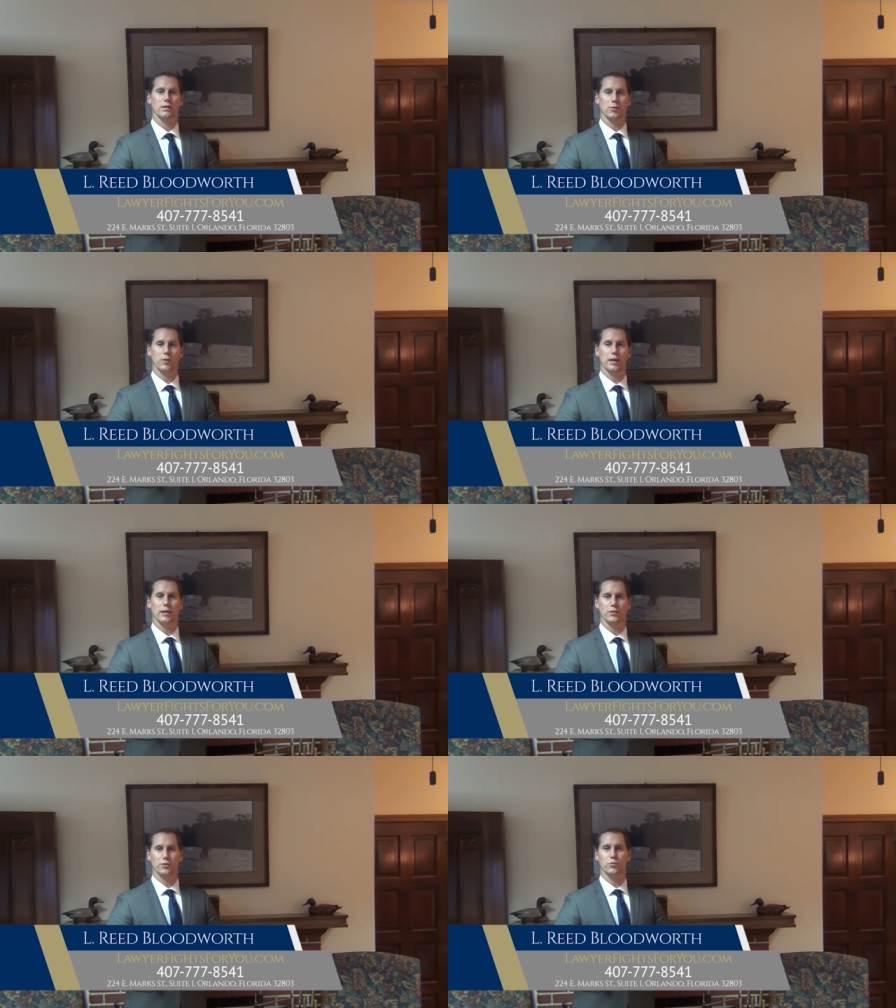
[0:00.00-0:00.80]

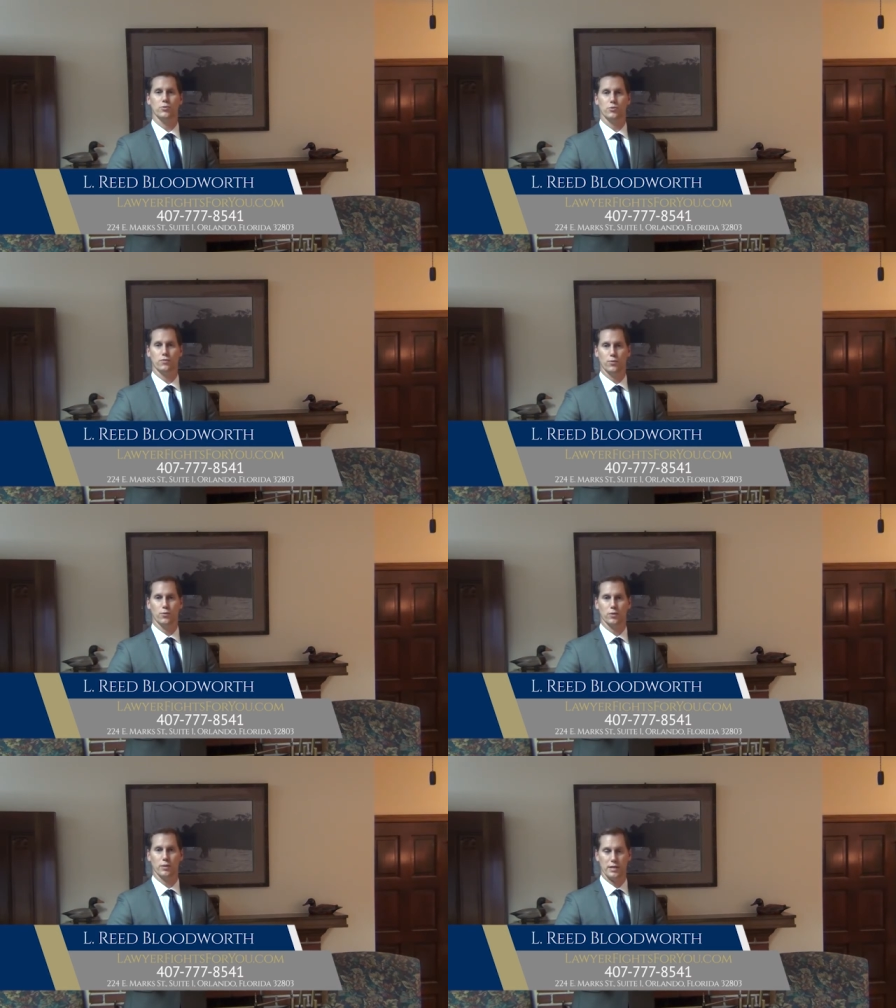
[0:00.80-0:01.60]
located at
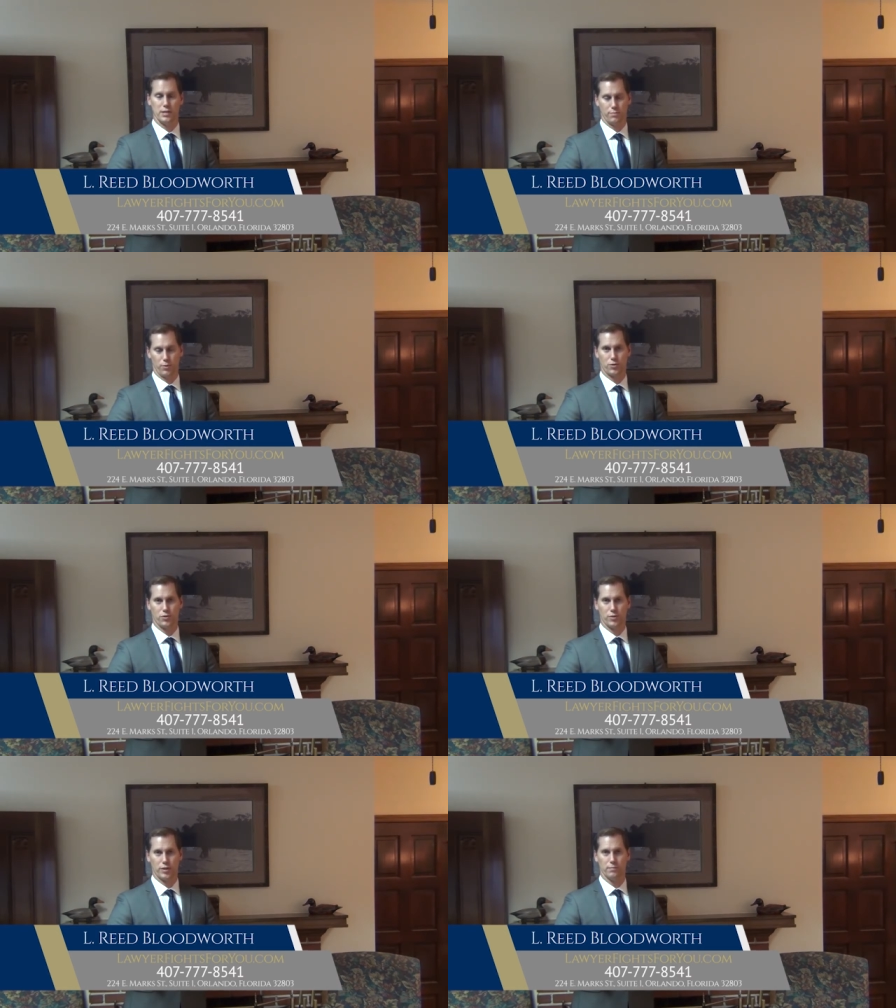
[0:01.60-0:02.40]
224 East Mark
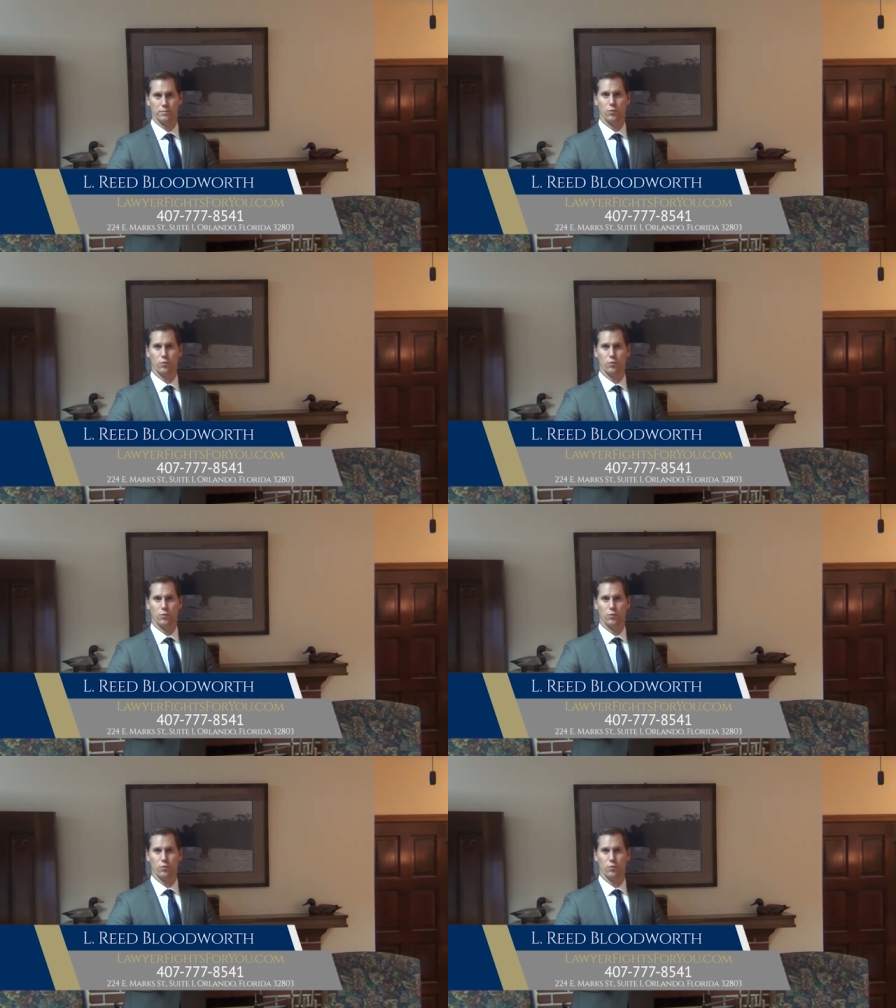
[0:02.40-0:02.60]
Street,